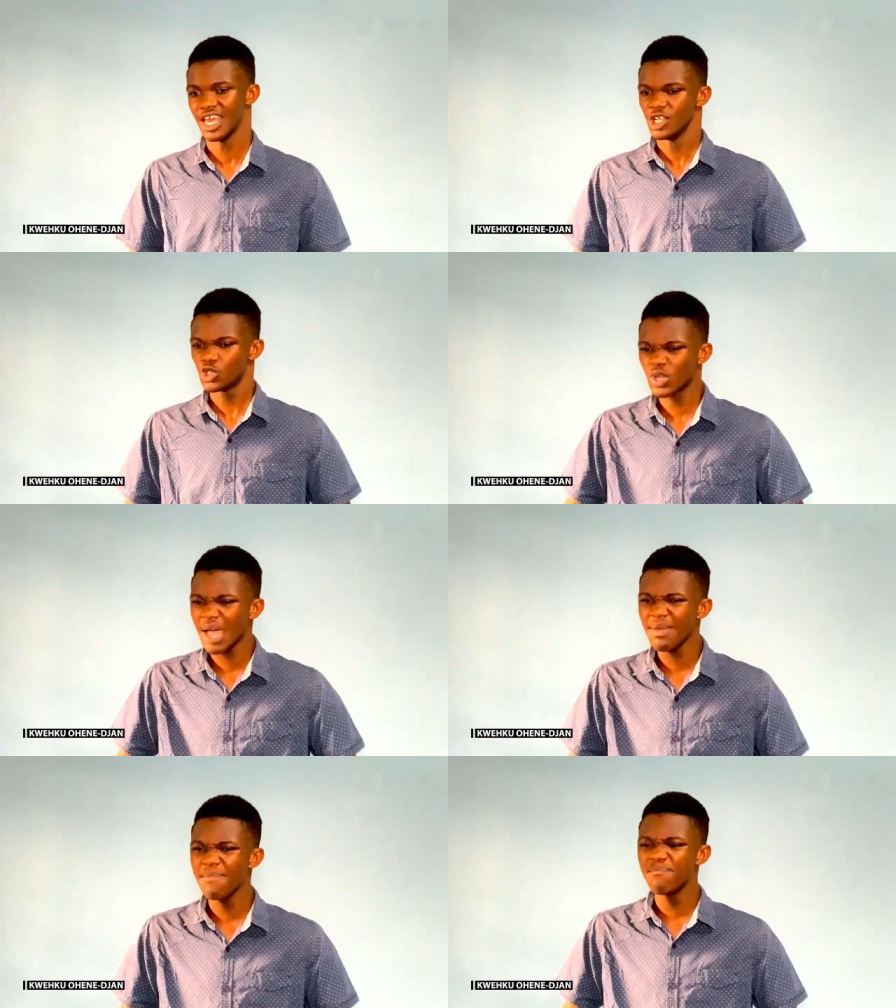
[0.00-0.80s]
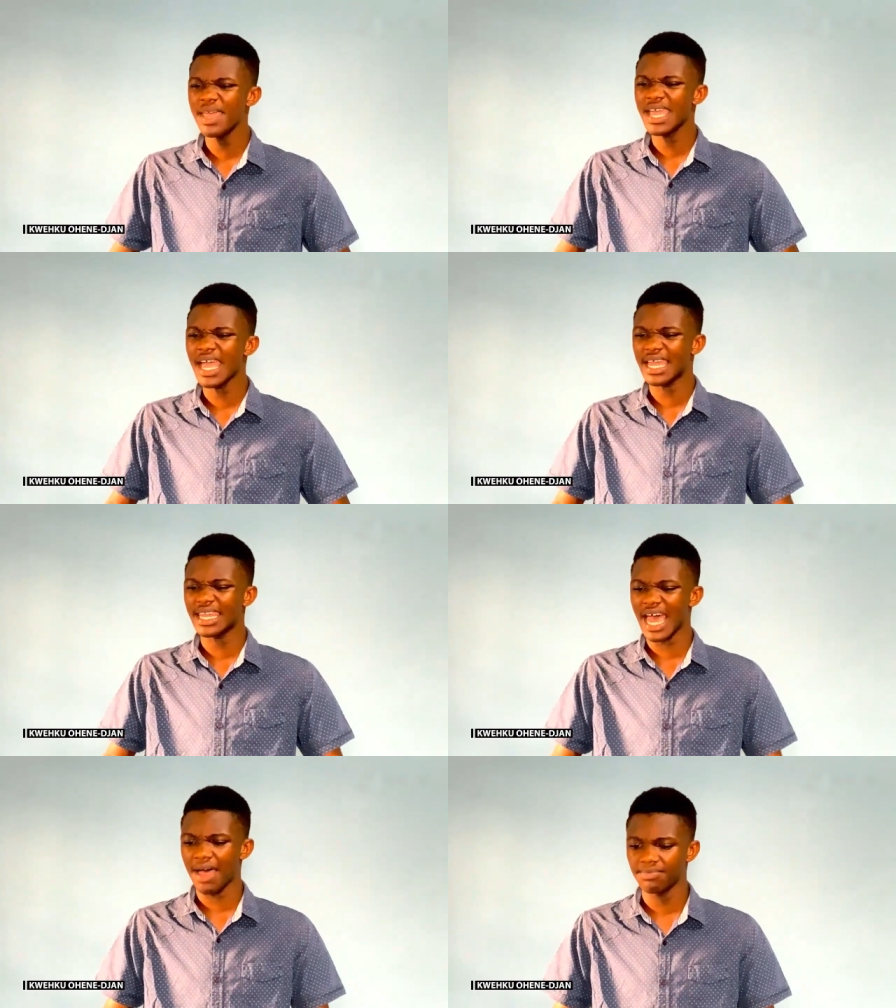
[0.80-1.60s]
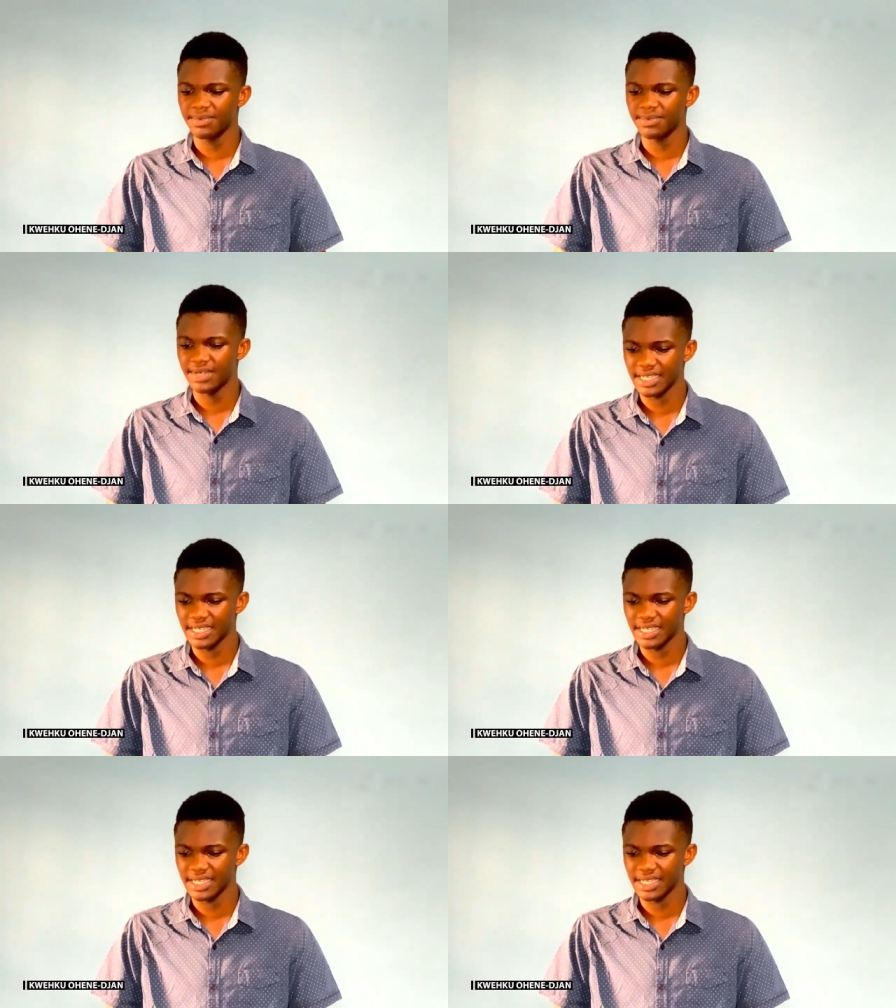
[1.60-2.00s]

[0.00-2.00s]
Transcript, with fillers: to come and make an update